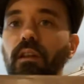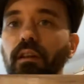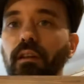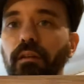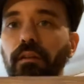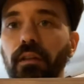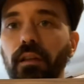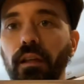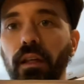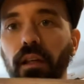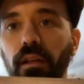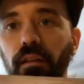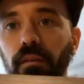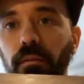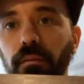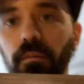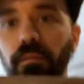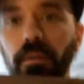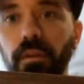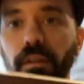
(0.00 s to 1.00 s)
the
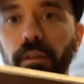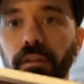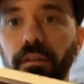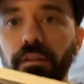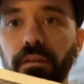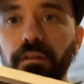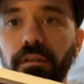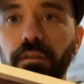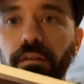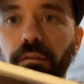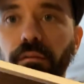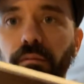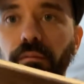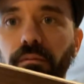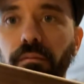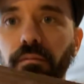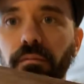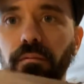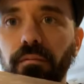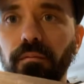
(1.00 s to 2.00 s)
neck was
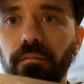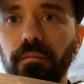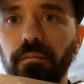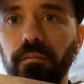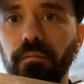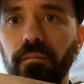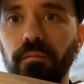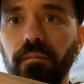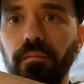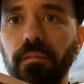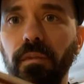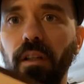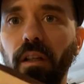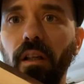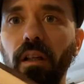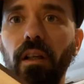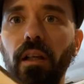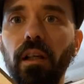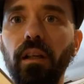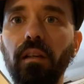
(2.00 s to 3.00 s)

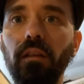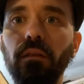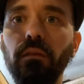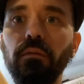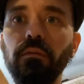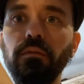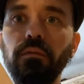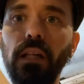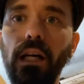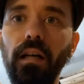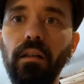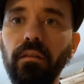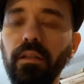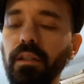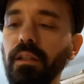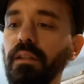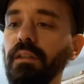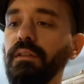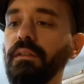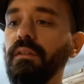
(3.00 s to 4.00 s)
cut out,
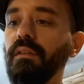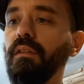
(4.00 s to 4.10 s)
routed.